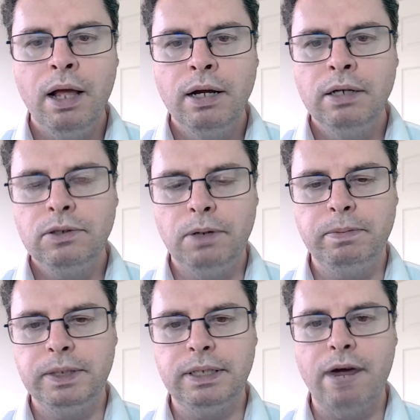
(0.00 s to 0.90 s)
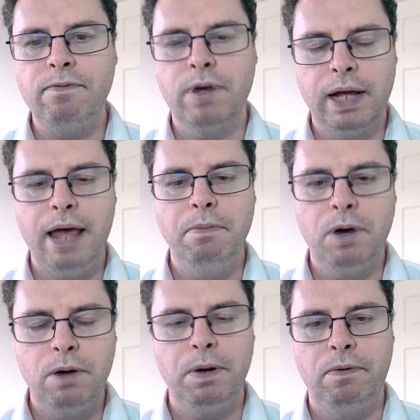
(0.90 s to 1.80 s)
trip to South Africa came a
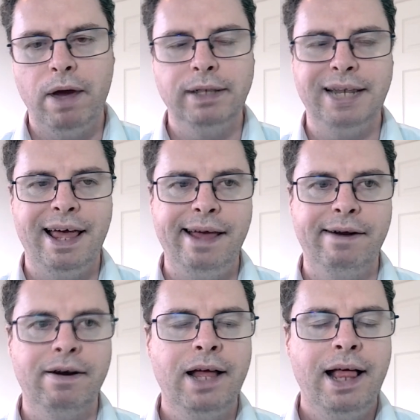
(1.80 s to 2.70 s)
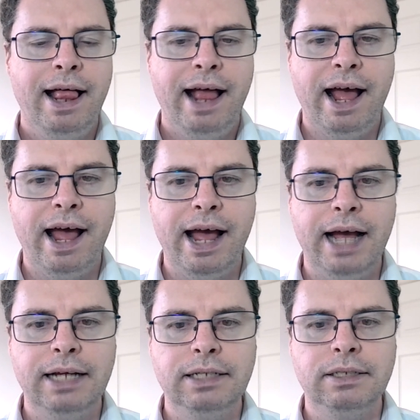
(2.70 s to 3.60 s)
couple of rounds later,
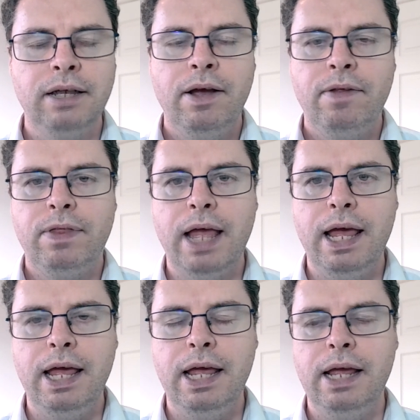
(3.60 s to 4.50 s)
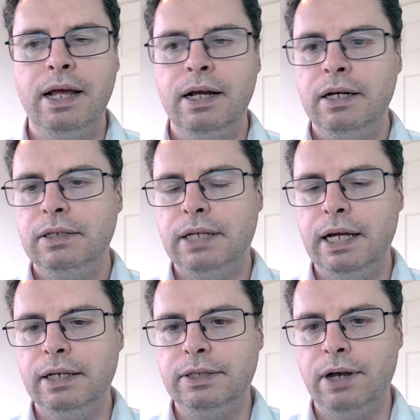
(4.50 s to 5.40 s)
and they
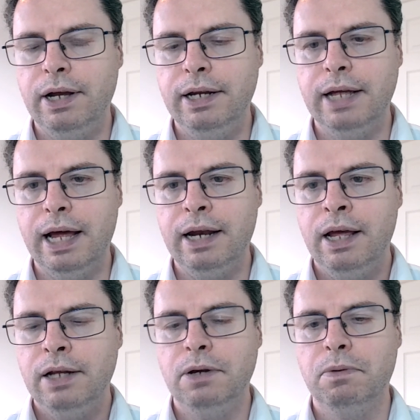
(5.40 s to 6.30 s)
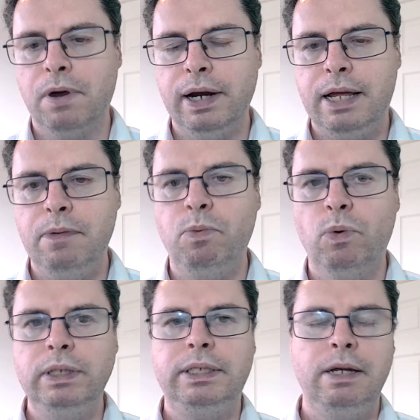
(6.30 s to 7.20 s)
decided that they were going to keep one
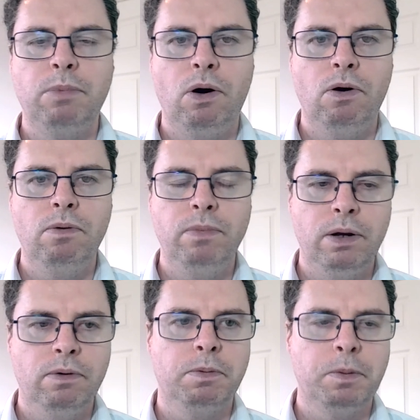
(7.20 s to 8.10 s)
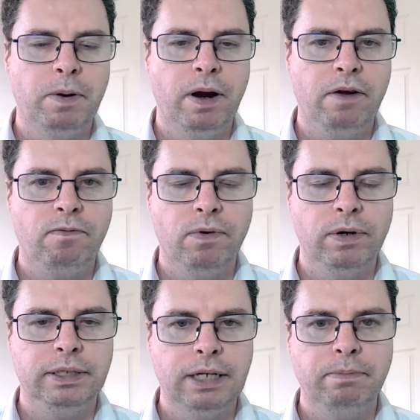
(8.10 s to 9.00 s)
team at home who were preparing for the
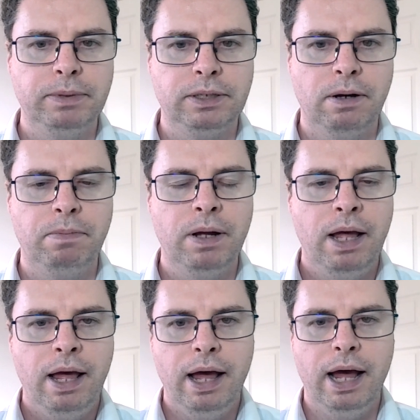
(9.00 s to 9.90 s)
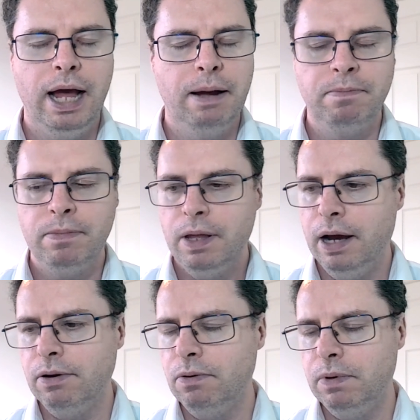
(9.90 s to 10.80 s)
Champions Cup. I don't
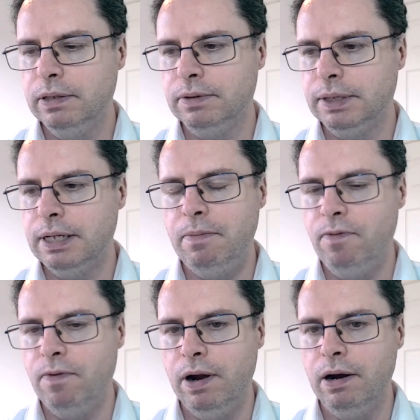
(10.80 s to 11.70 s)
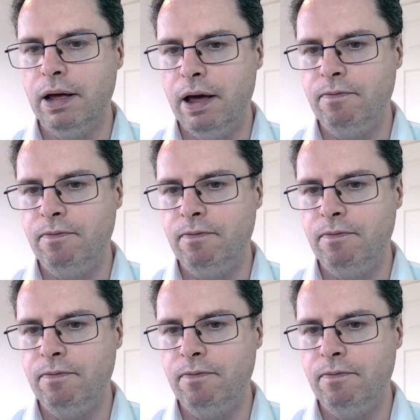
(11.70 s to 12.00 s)
know whether it was semi-final and